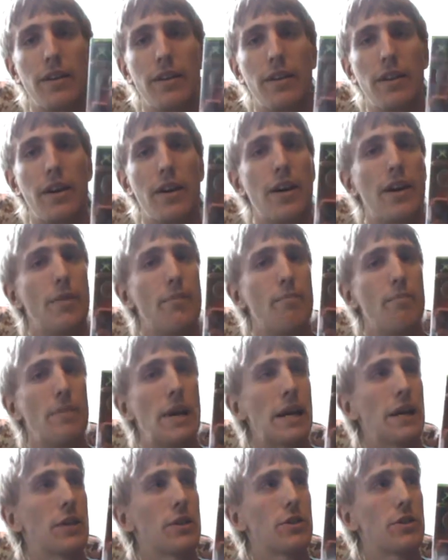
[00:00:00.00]

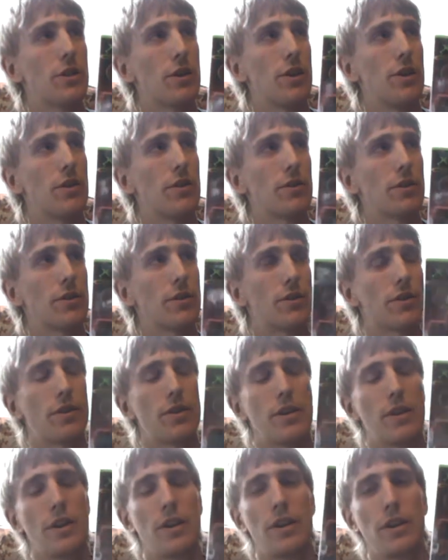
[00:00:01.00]
Mech Assault
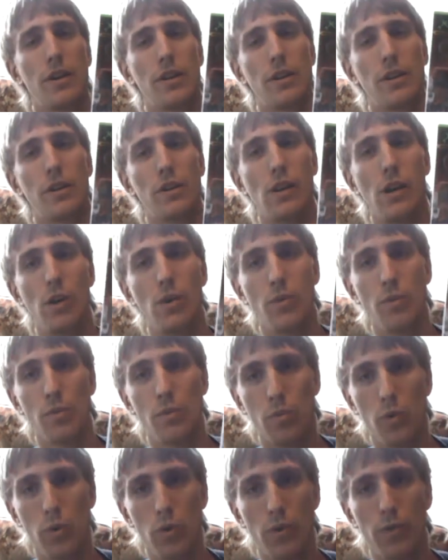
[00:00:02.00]

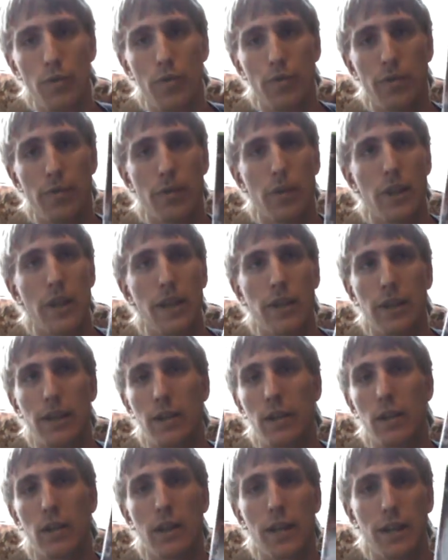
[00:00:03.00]
Lone Wolf like
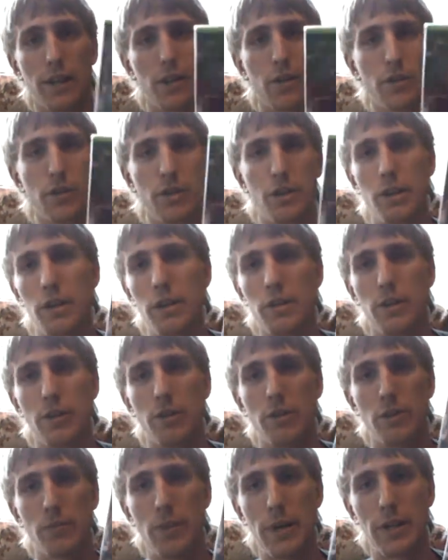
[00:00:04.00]
collector's edition
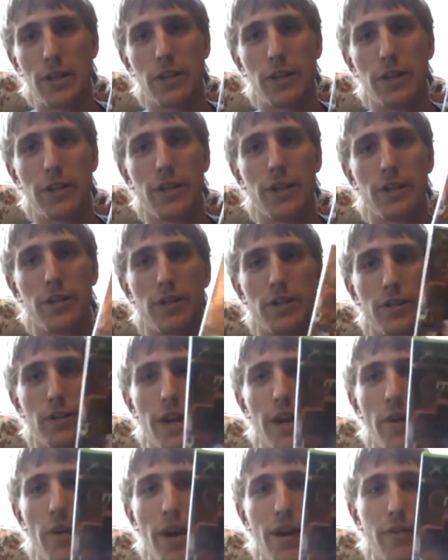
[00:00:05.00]
or special edition, so
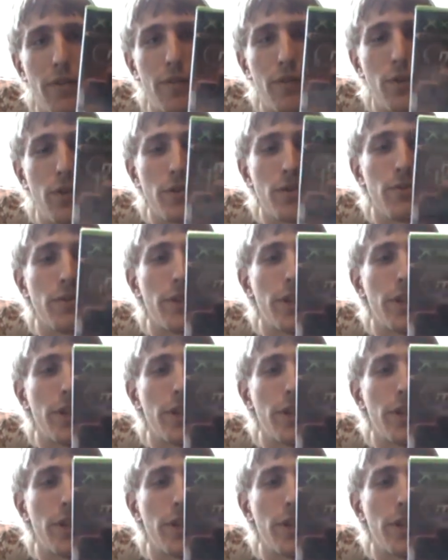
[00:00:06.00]
now I have the first one.